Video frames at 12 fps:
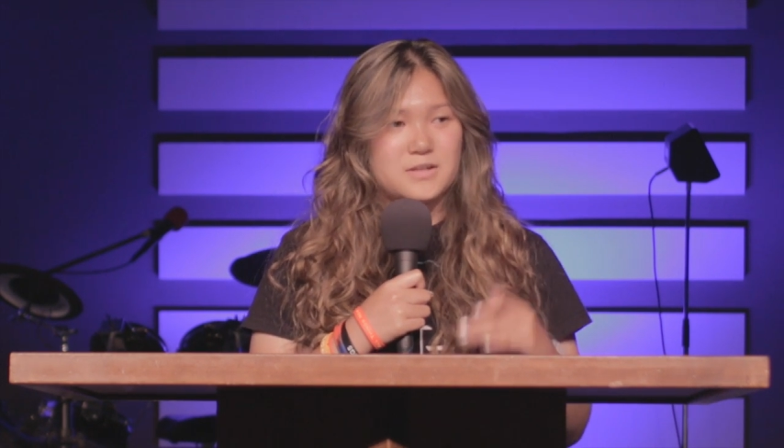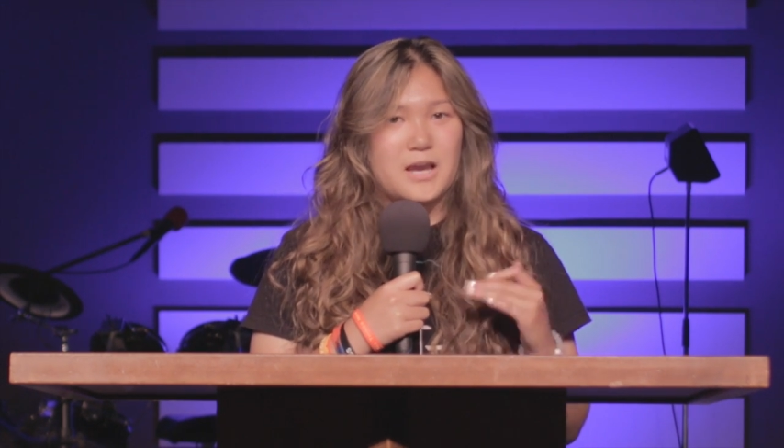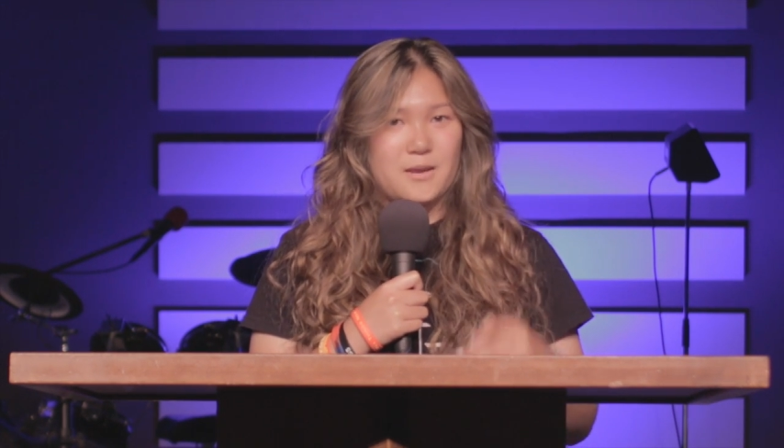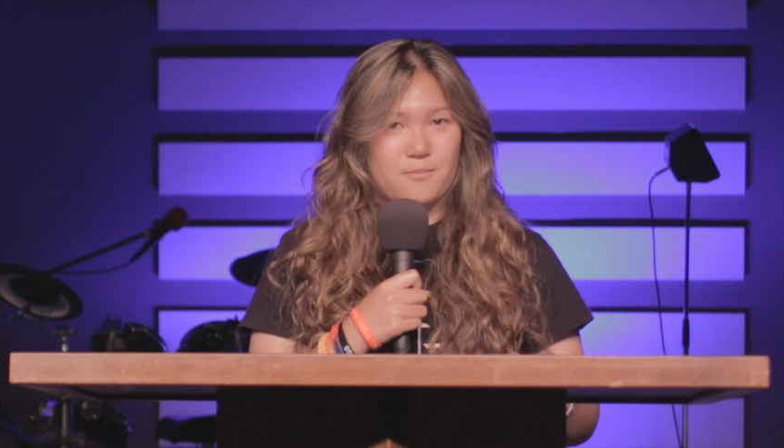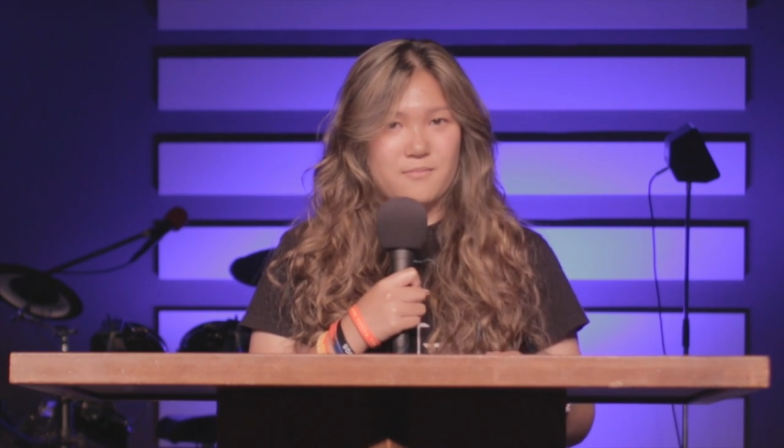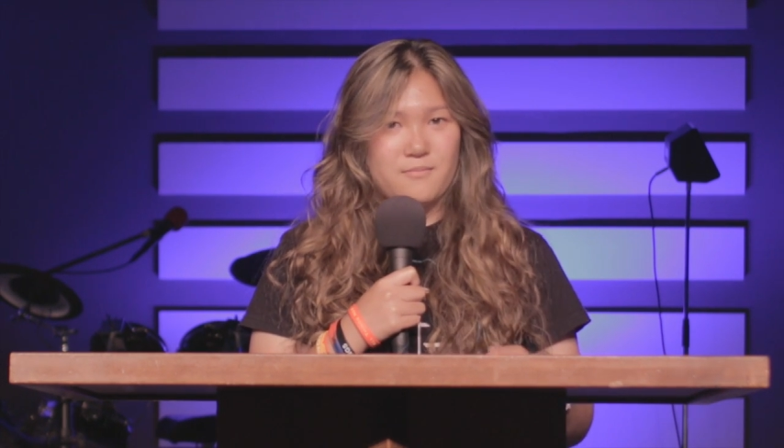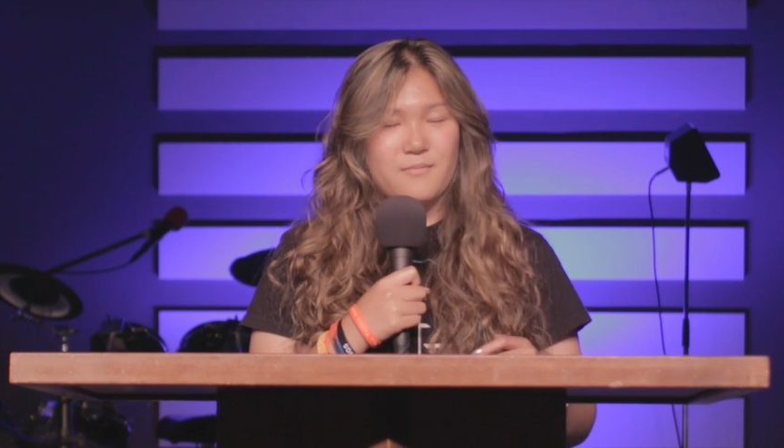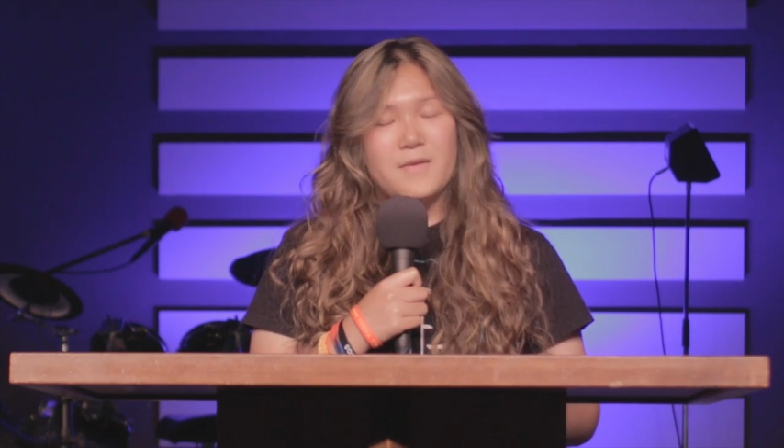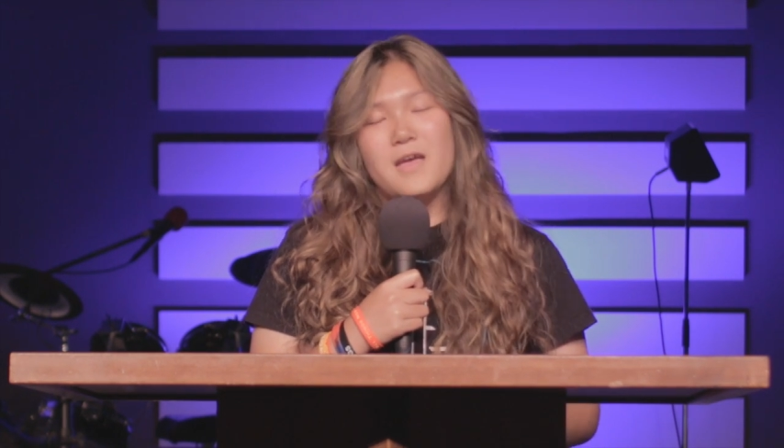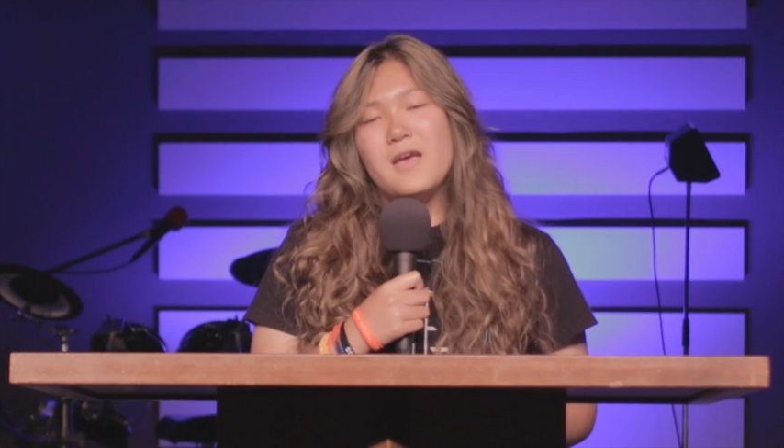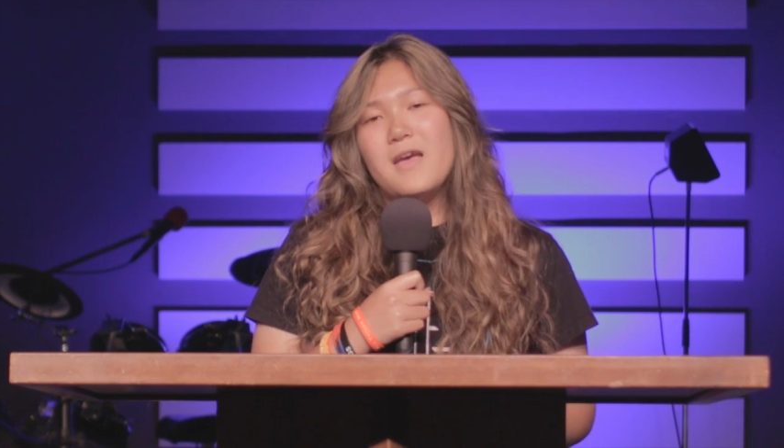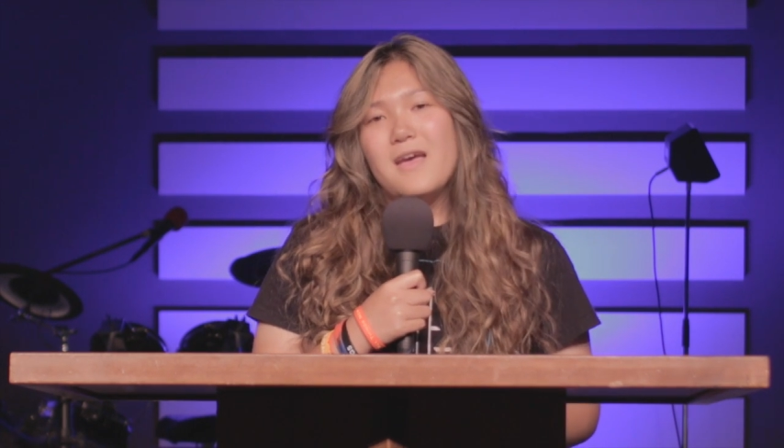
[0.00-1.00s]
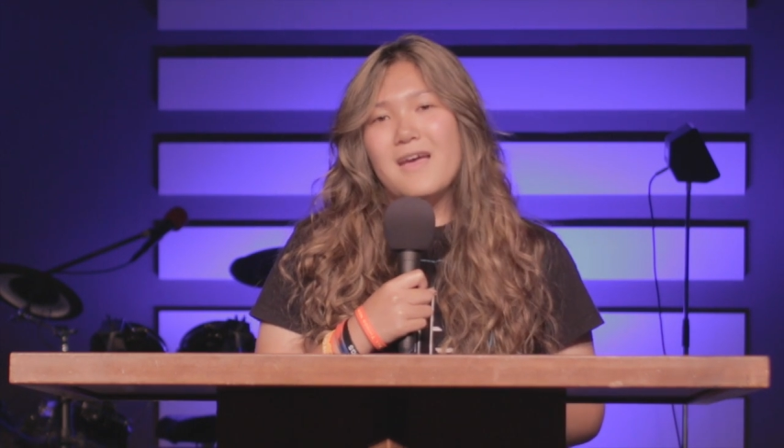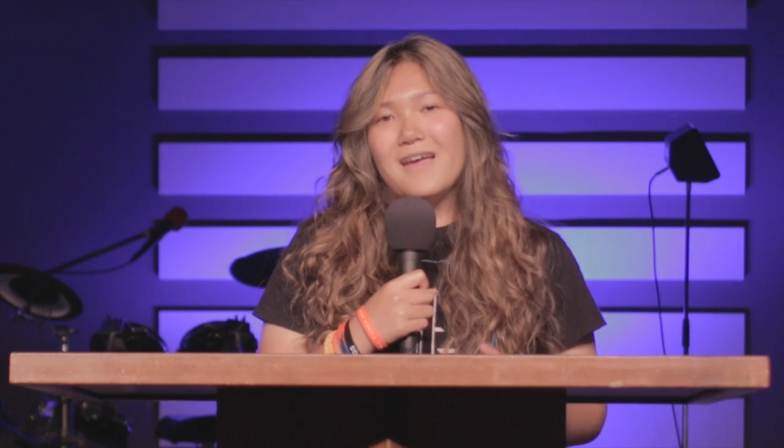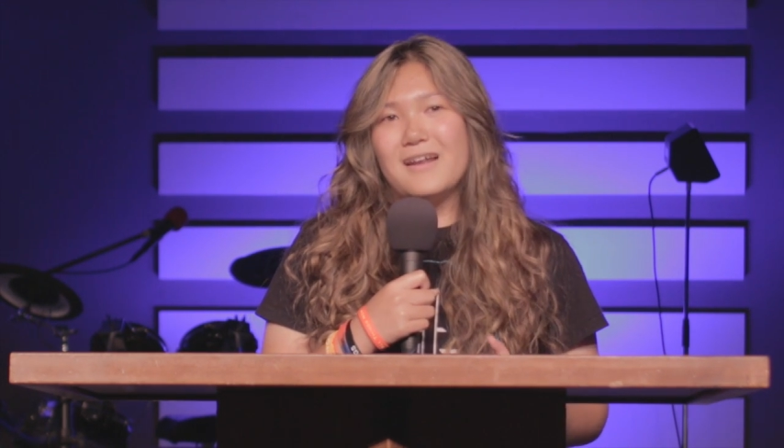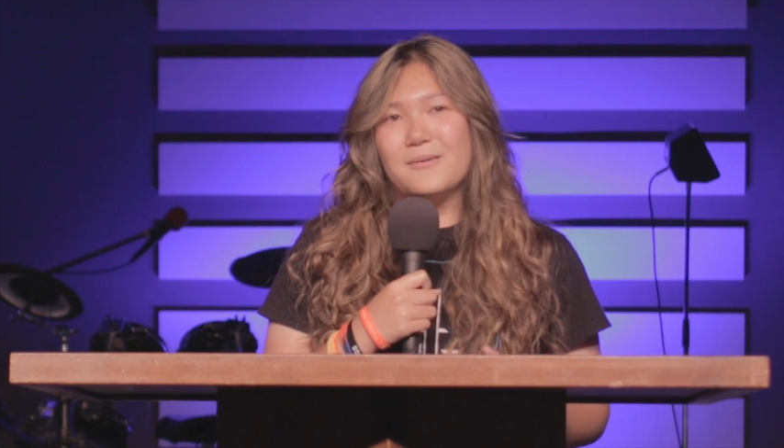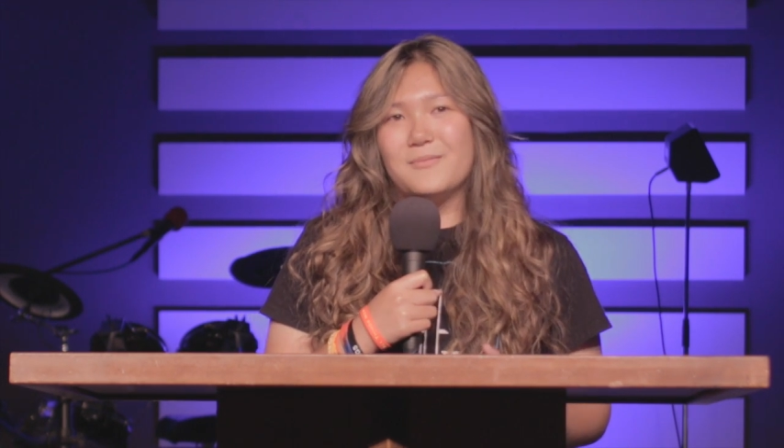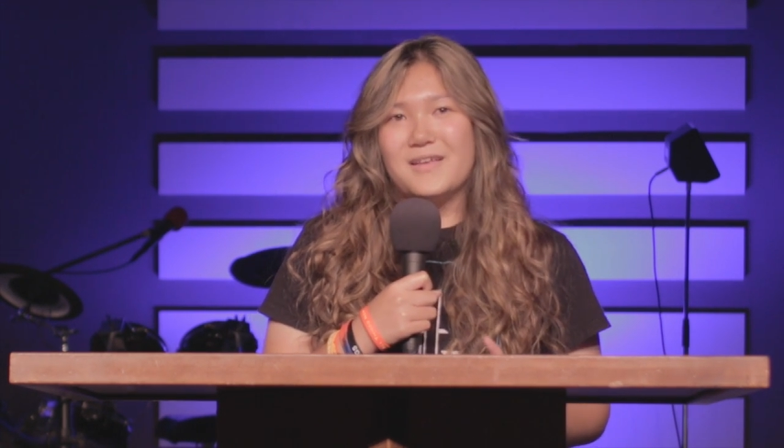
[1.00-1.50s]
time.
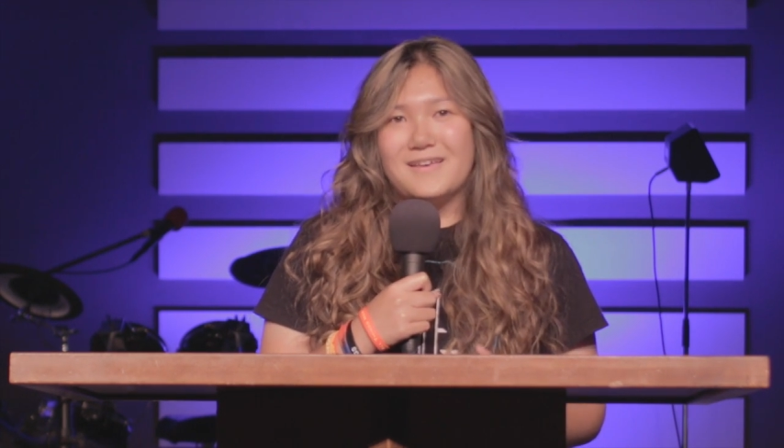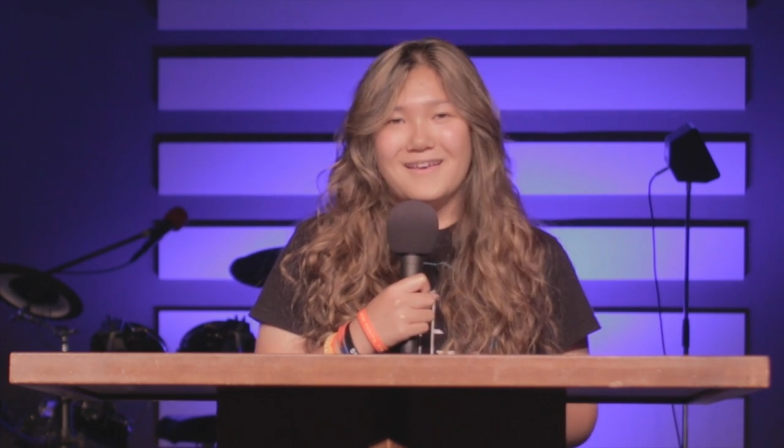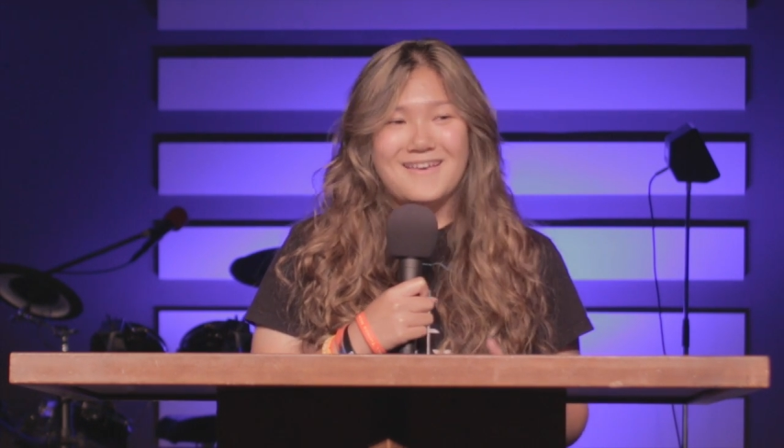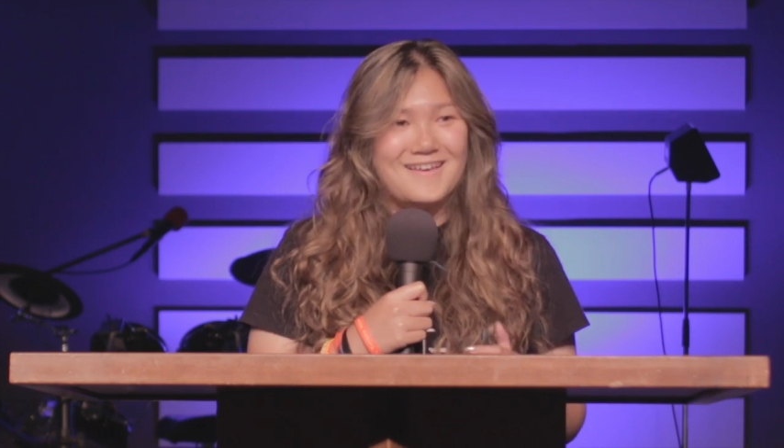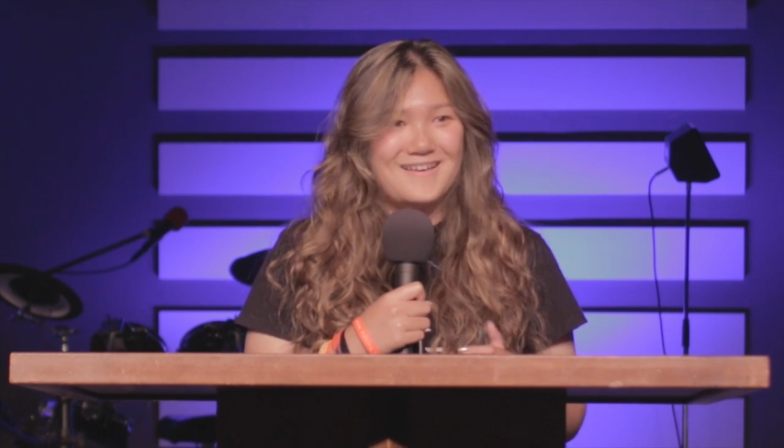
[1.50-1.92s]
And I'm like,